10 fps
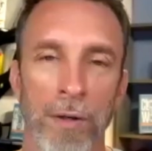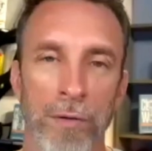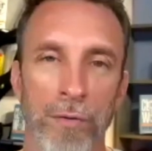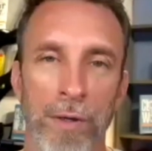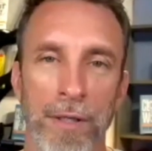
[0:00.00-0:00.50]

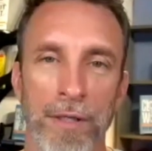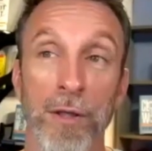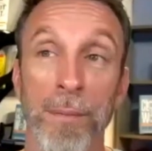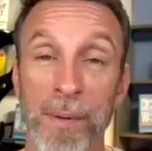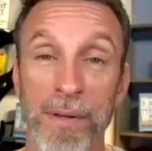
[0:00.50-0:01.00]
Sure. It's good to
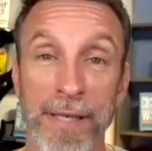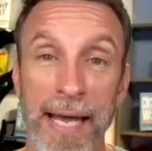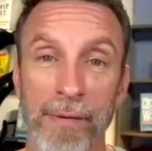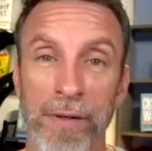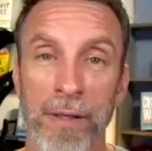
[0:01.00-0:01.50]
be with you,
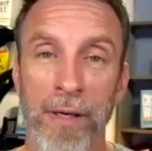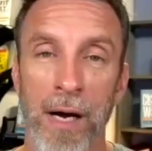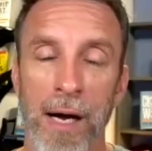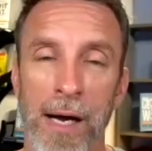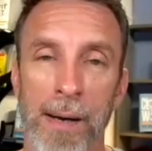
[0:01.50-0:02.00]
Kevin.
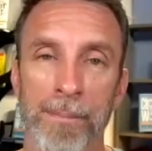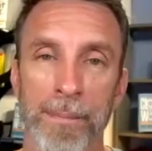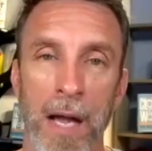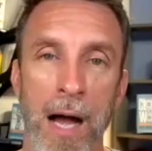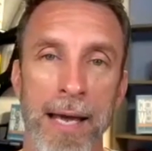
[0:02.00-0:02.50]
Um,
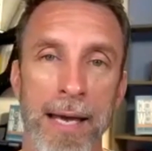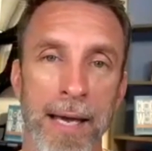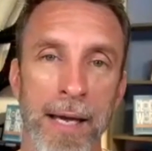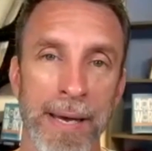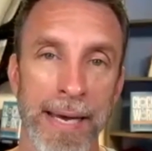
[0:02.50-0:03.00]
I
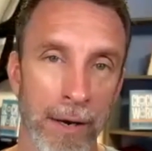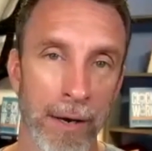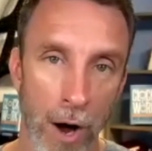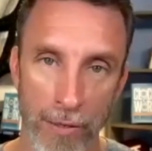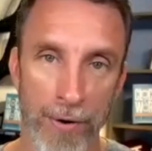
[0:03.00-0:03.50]
am a
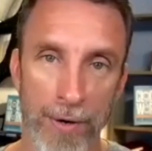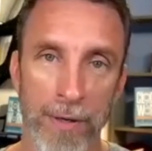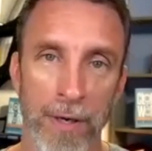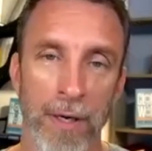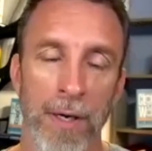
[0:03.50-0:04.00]
author
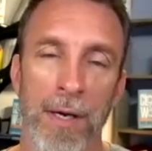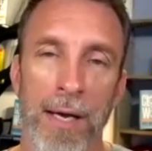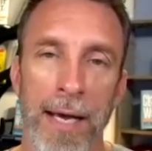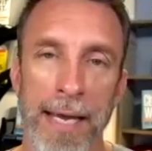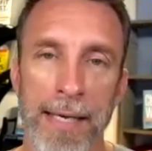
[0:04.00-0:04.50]

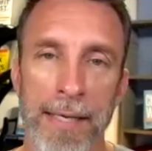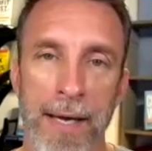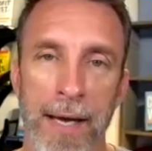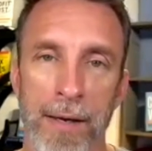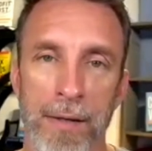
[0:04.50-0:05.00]
and
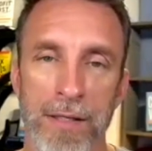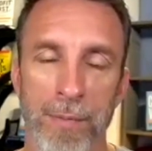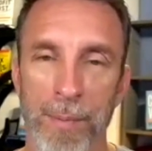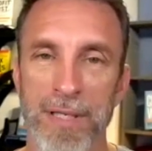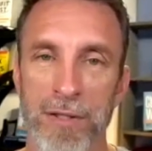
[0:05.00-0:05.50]
uh, a small
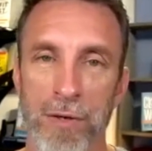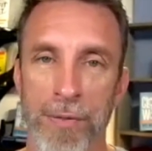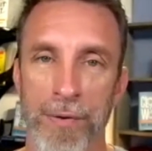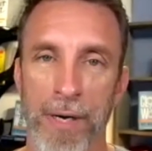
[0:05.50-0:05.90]
business author.